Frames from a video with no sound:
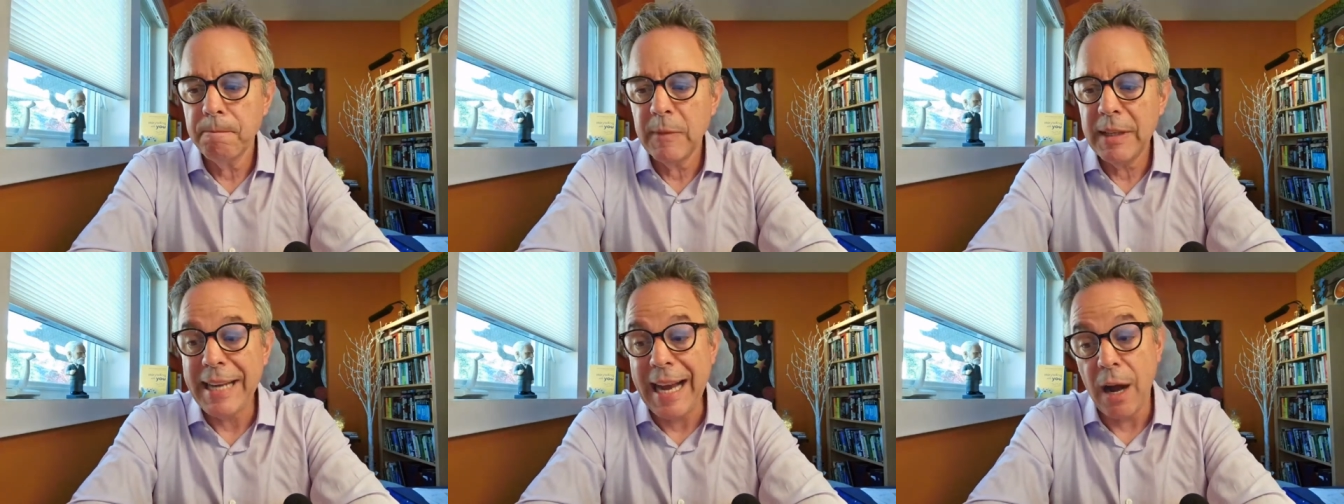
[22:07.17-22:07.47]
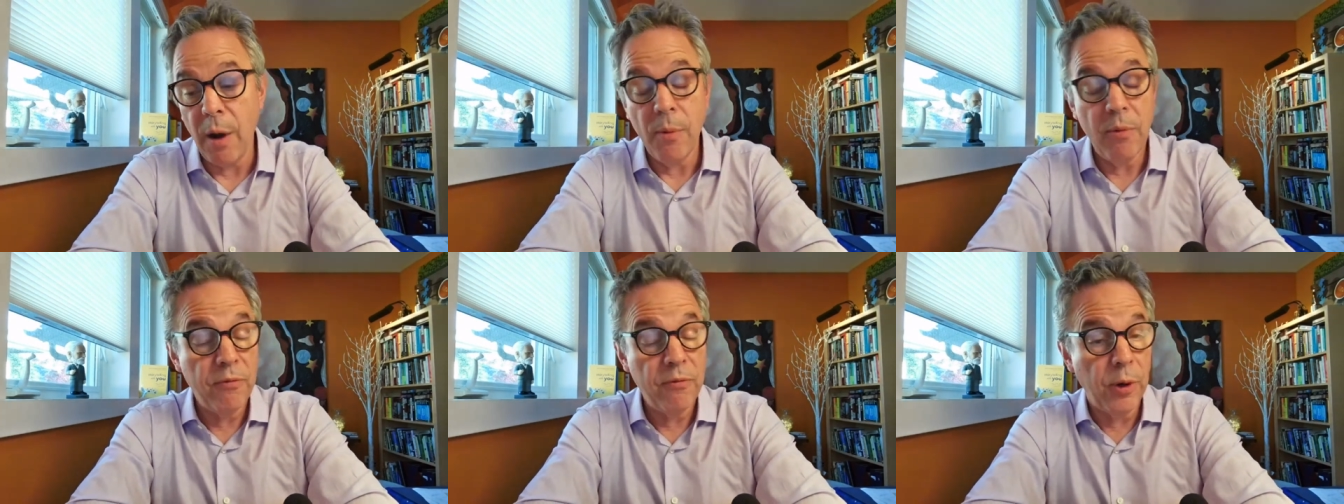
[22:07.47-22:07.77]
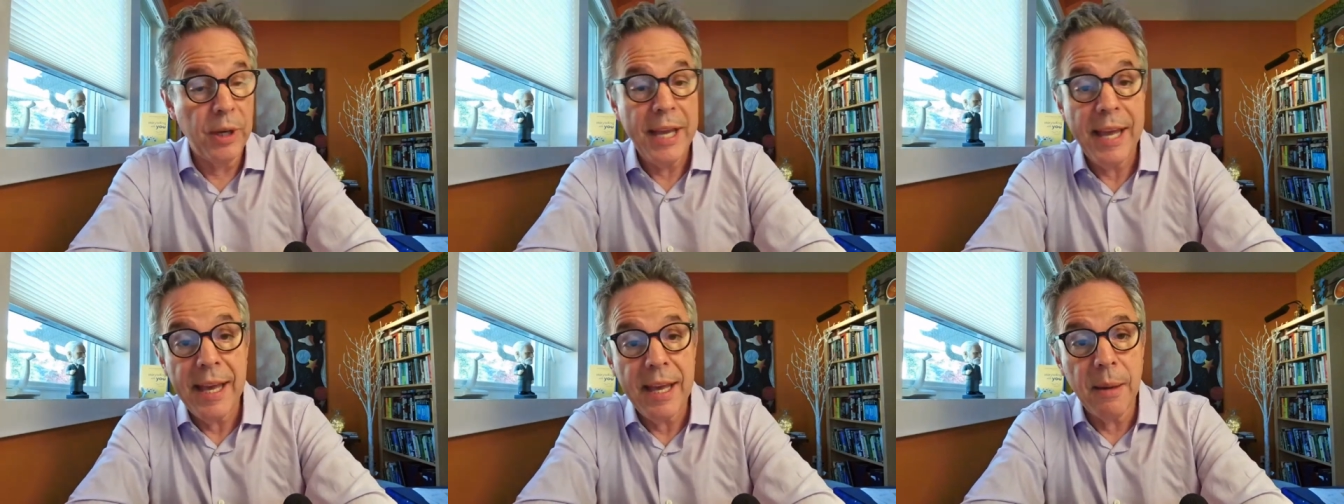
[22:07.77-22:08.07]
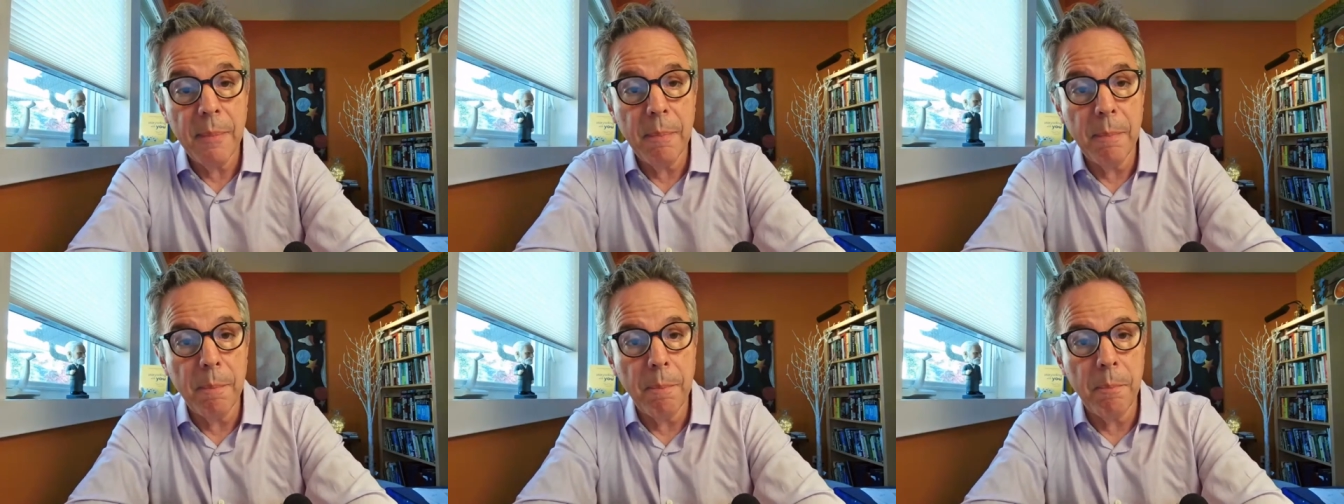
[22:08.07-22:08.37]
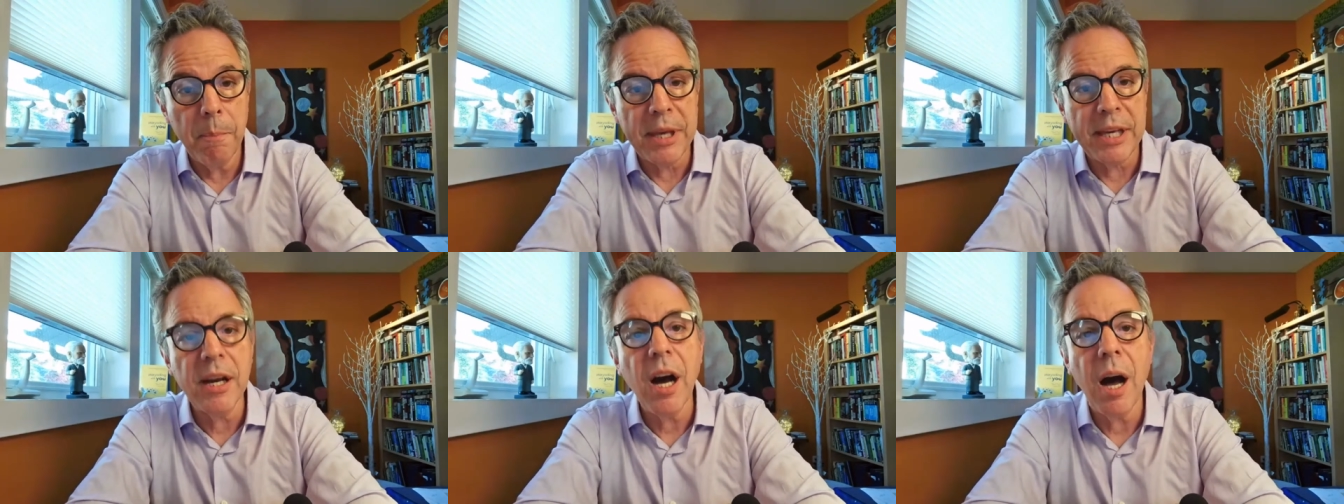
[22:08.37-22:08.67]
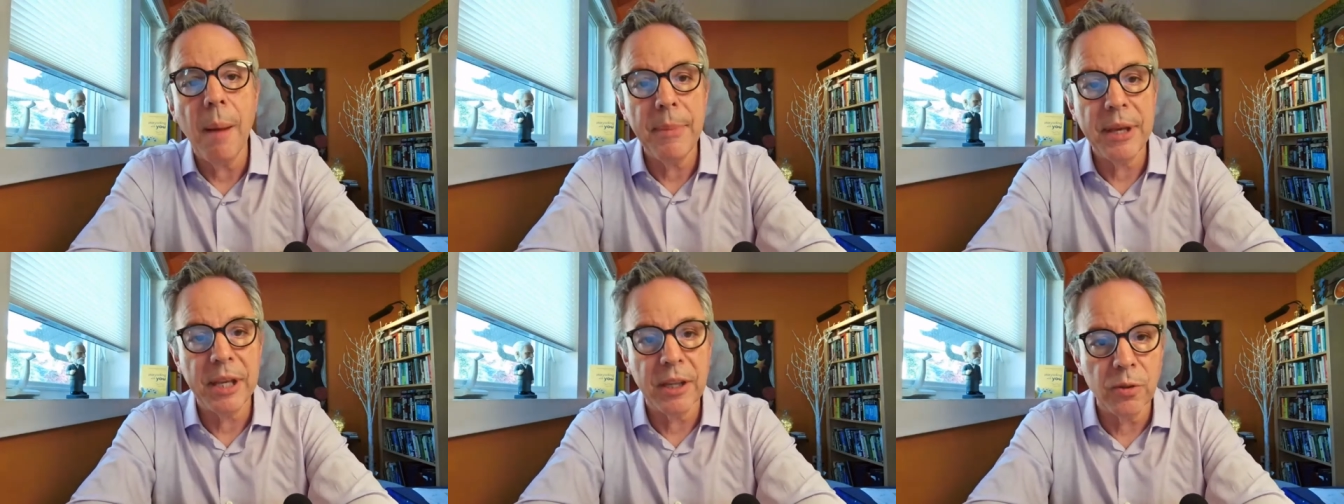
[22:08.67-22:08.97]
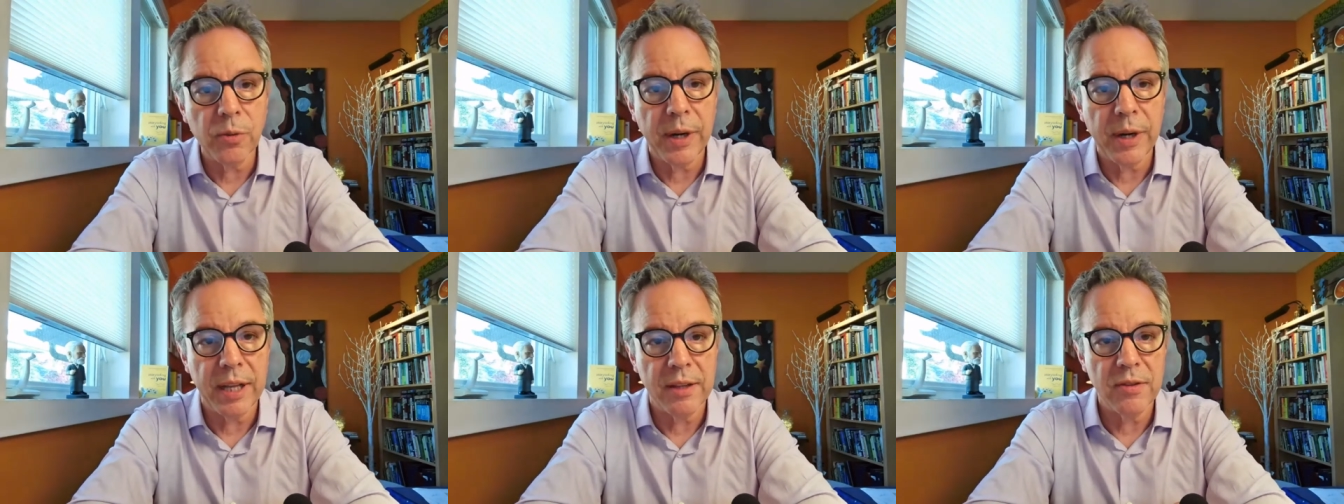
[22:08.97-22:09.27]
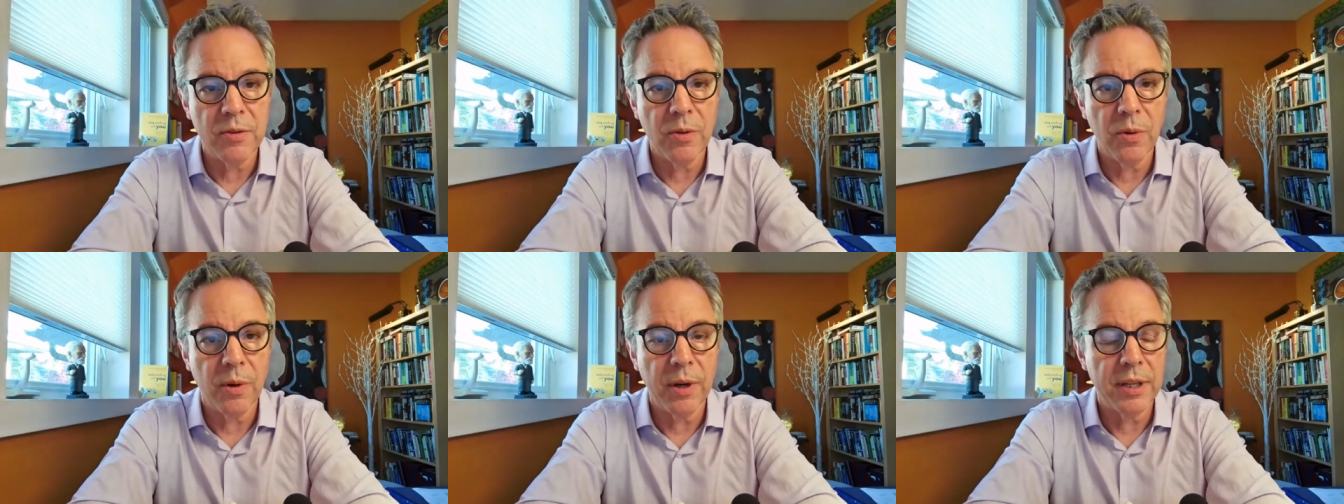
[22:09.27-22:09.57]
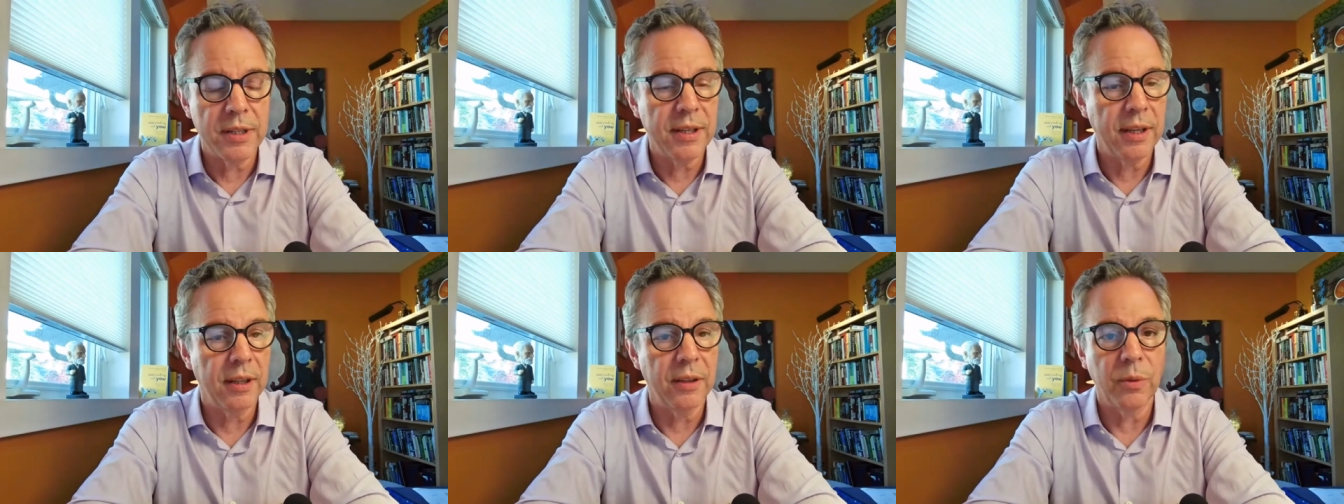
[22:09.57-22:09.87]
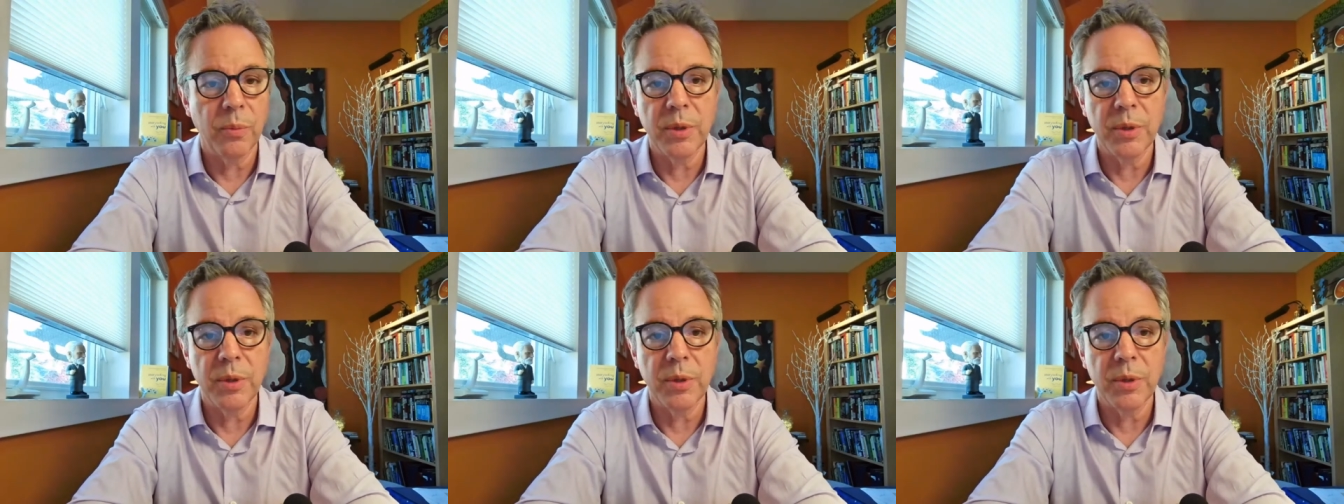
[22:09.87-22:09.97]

Now, for him, becoming a great storyteller,